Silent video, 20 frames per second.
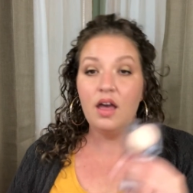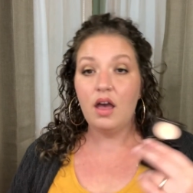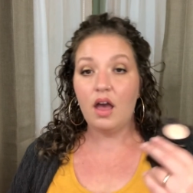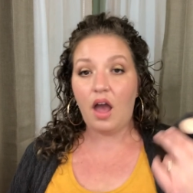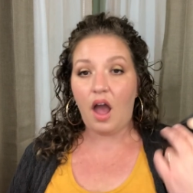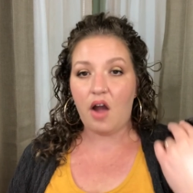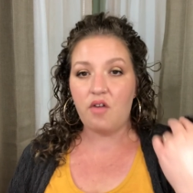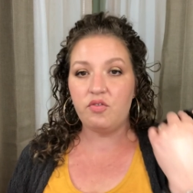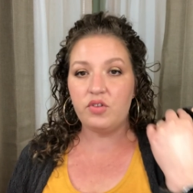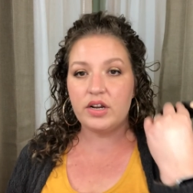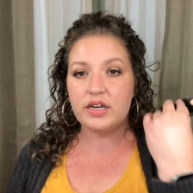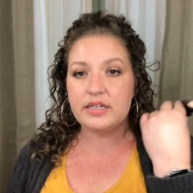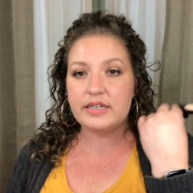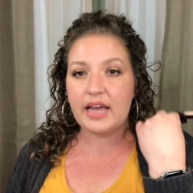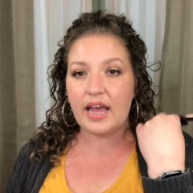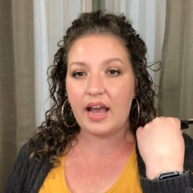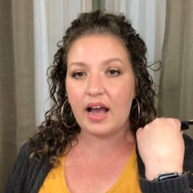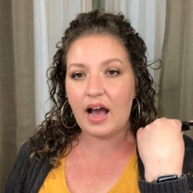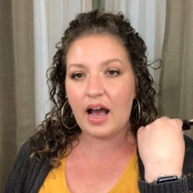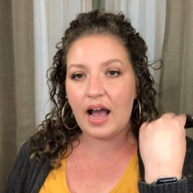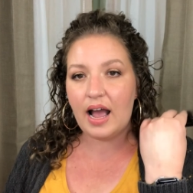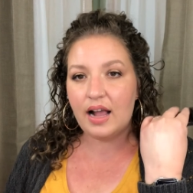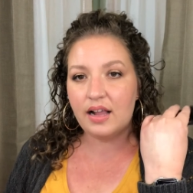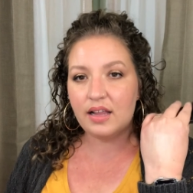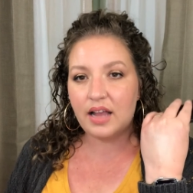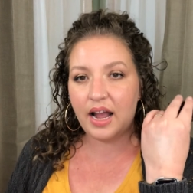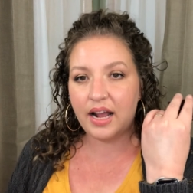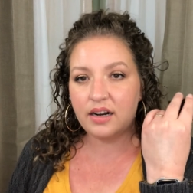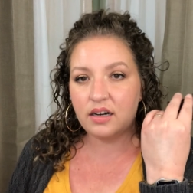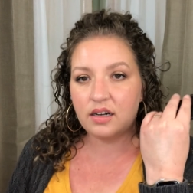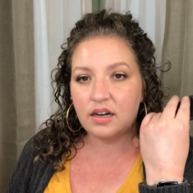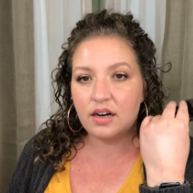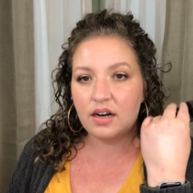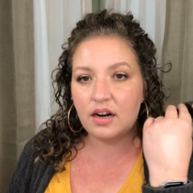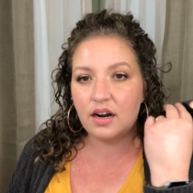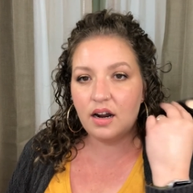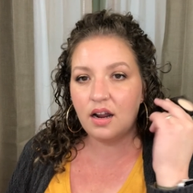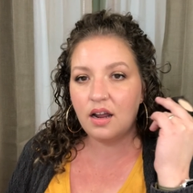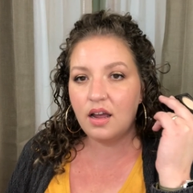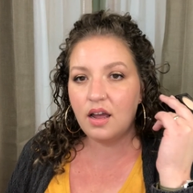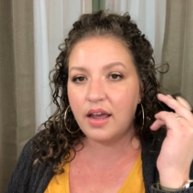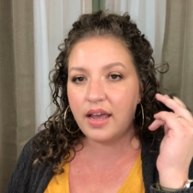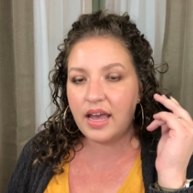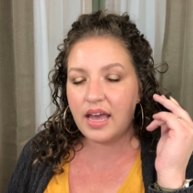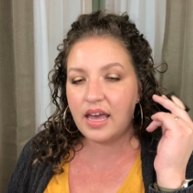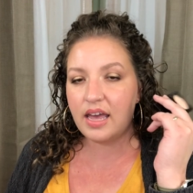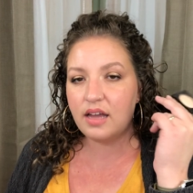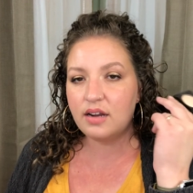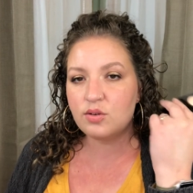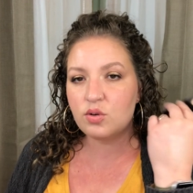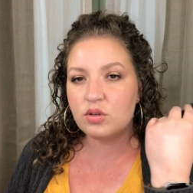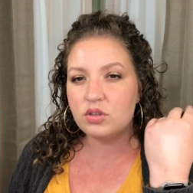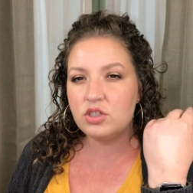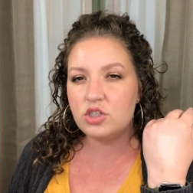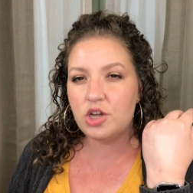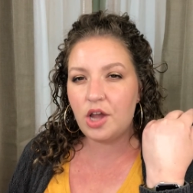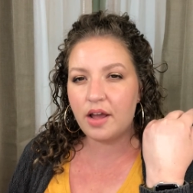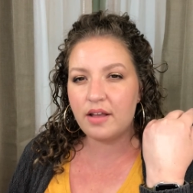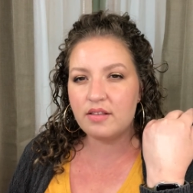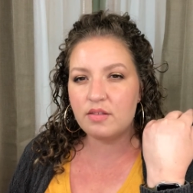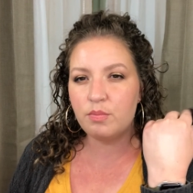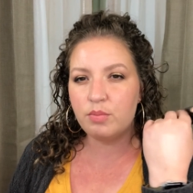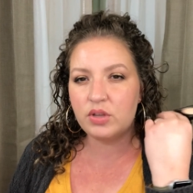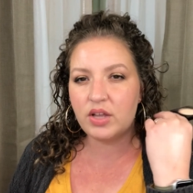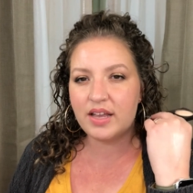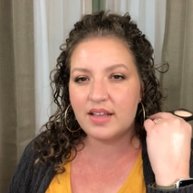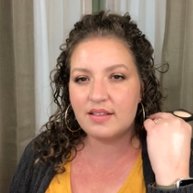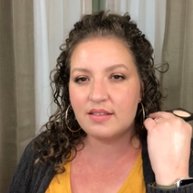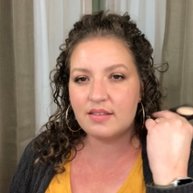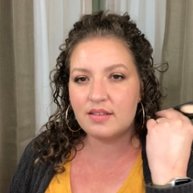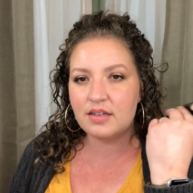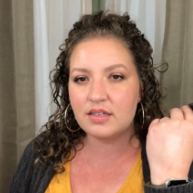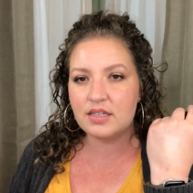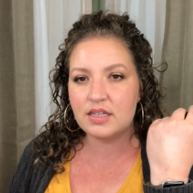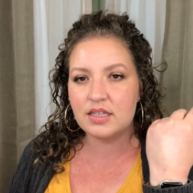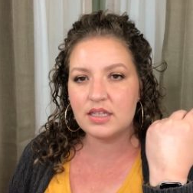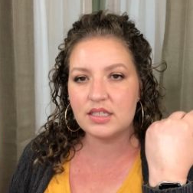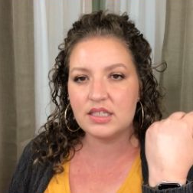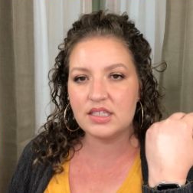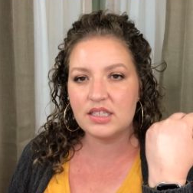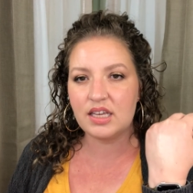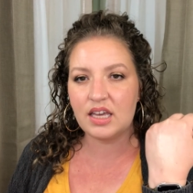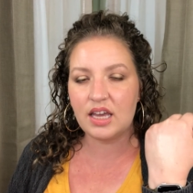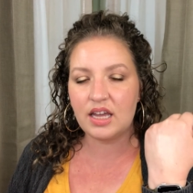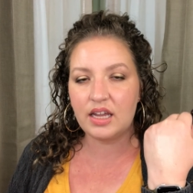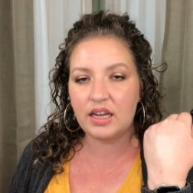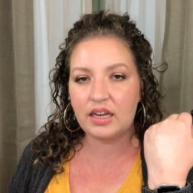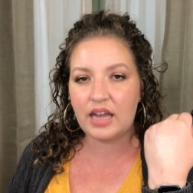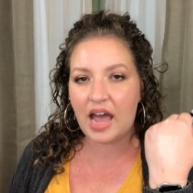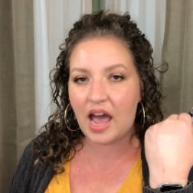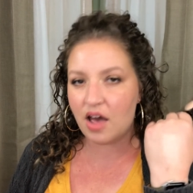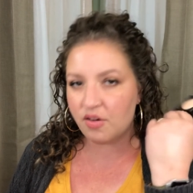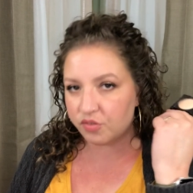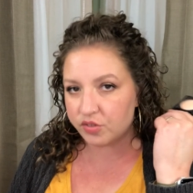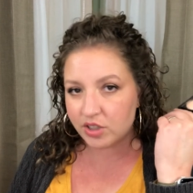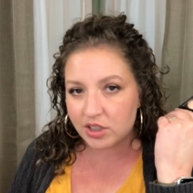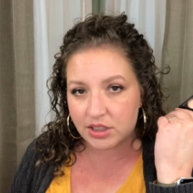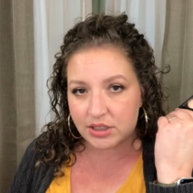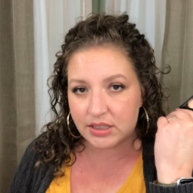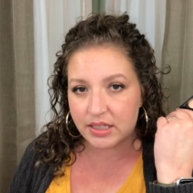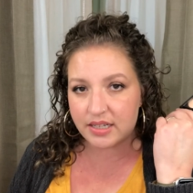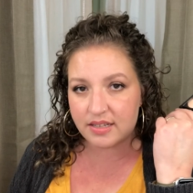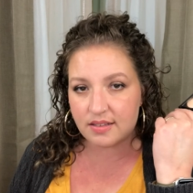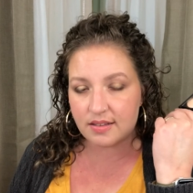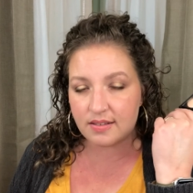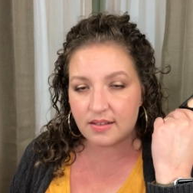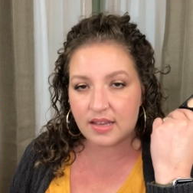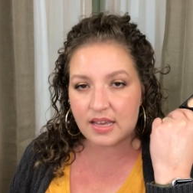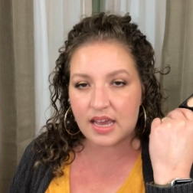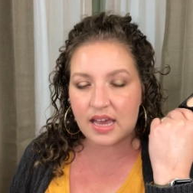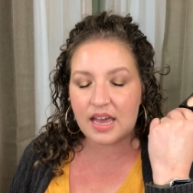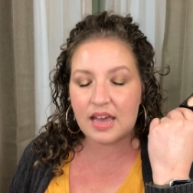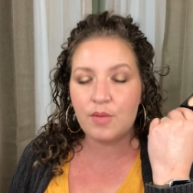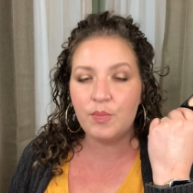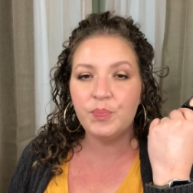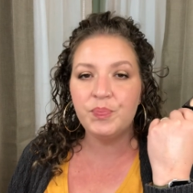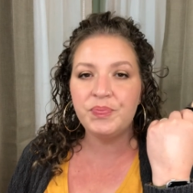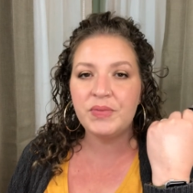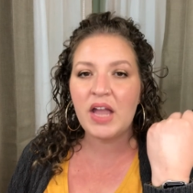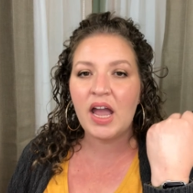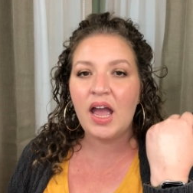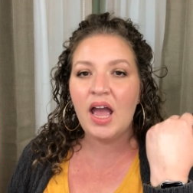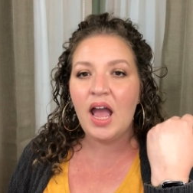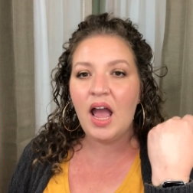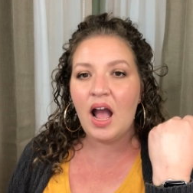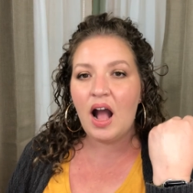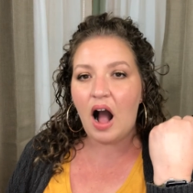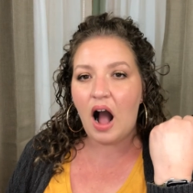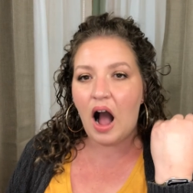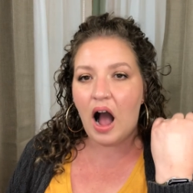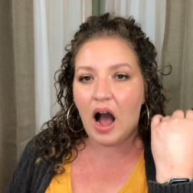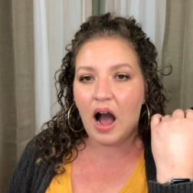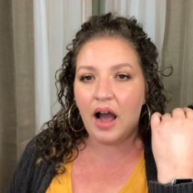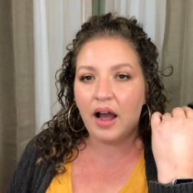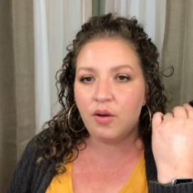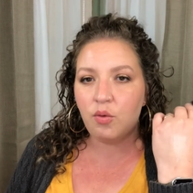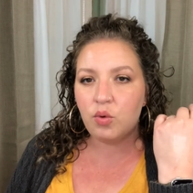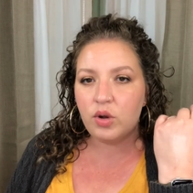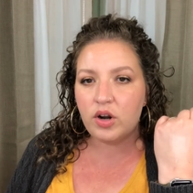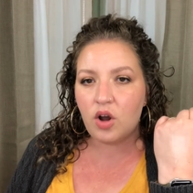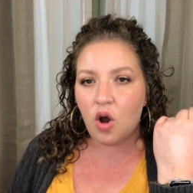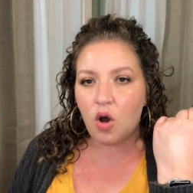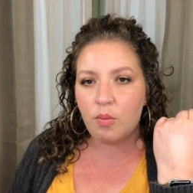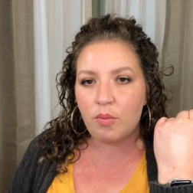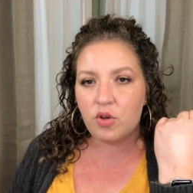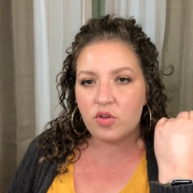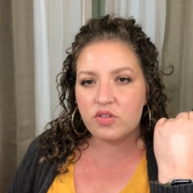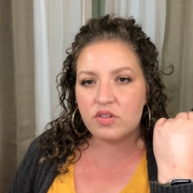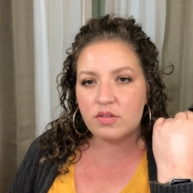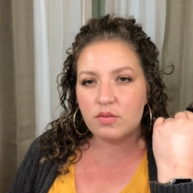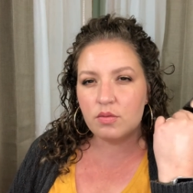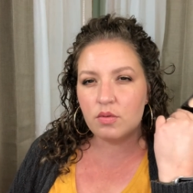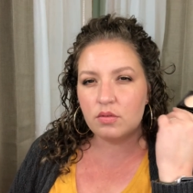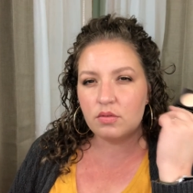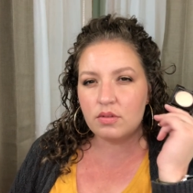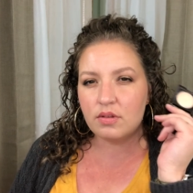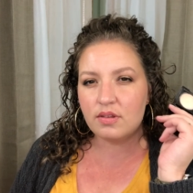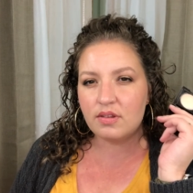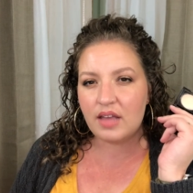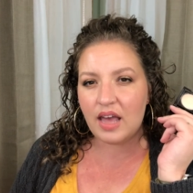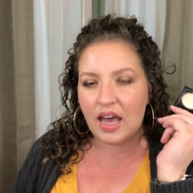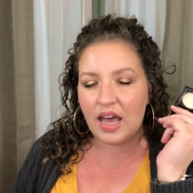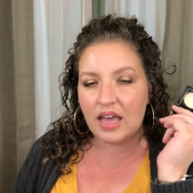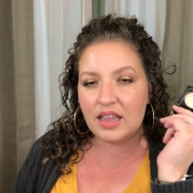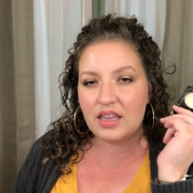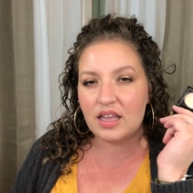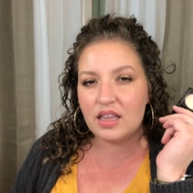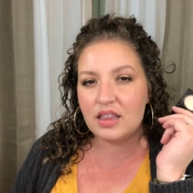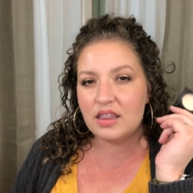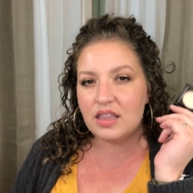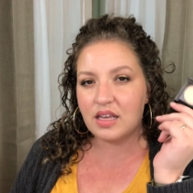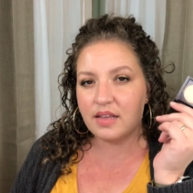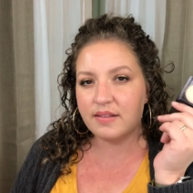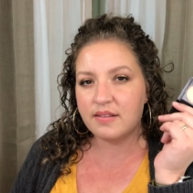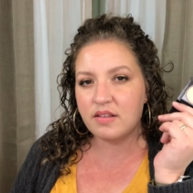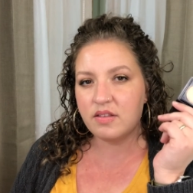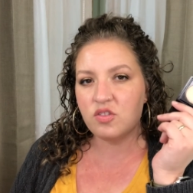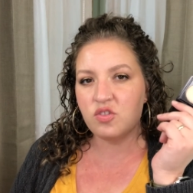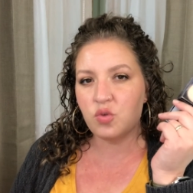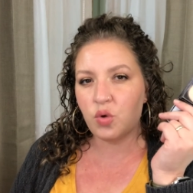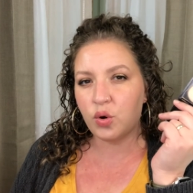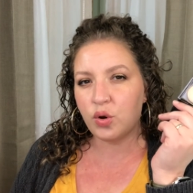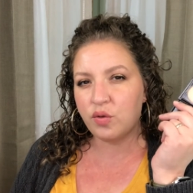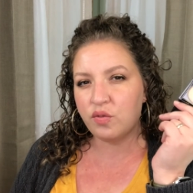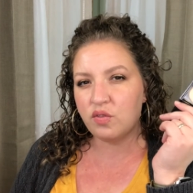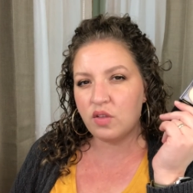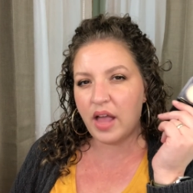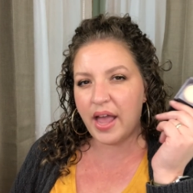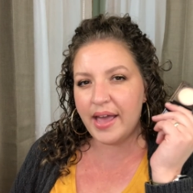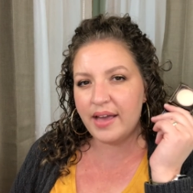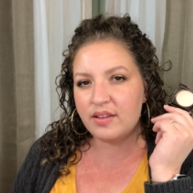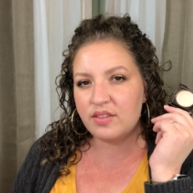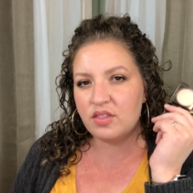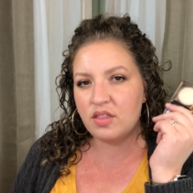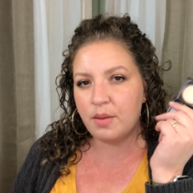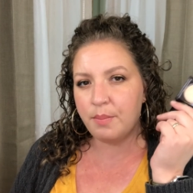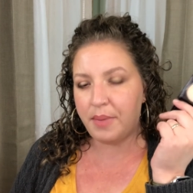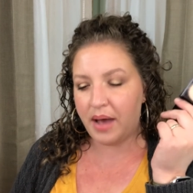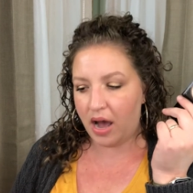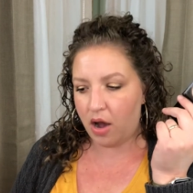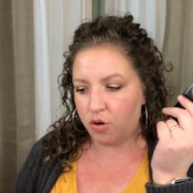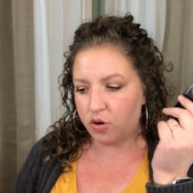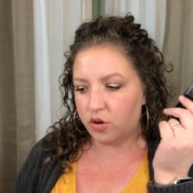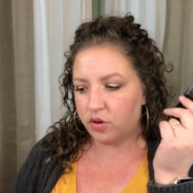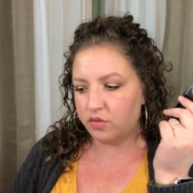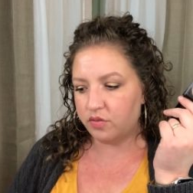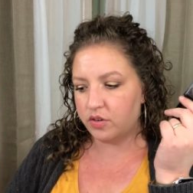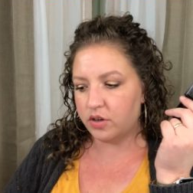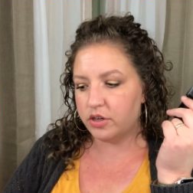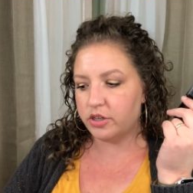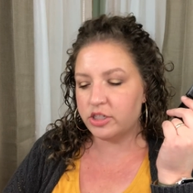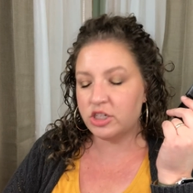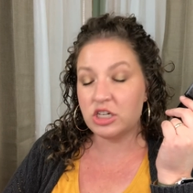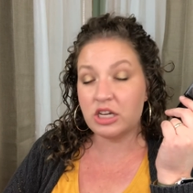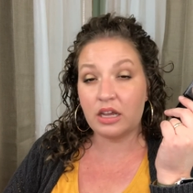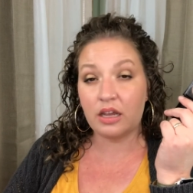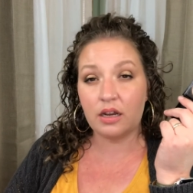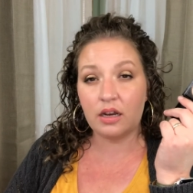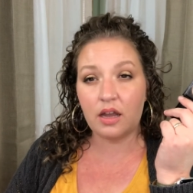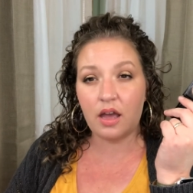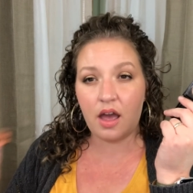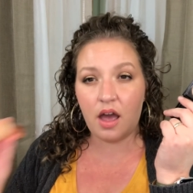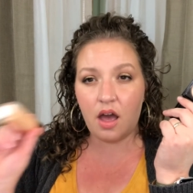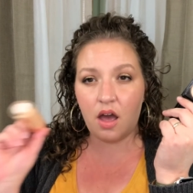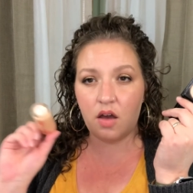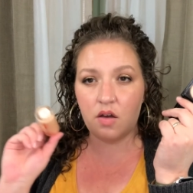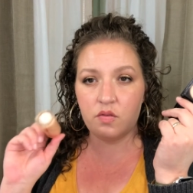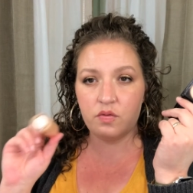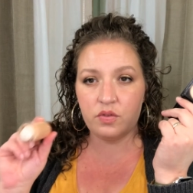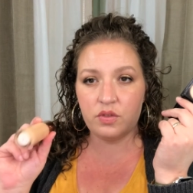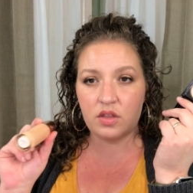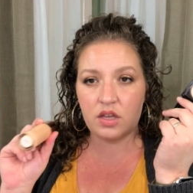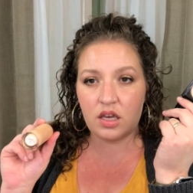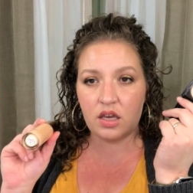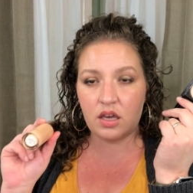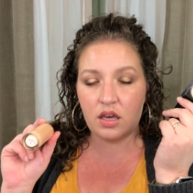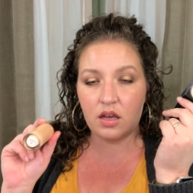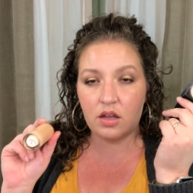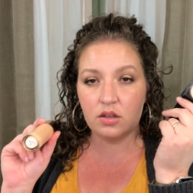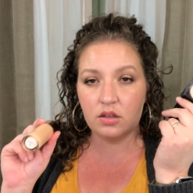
everyday highlighter. It just blends into the skin effortlessly. I would almost say that this is sort of like the powder version of the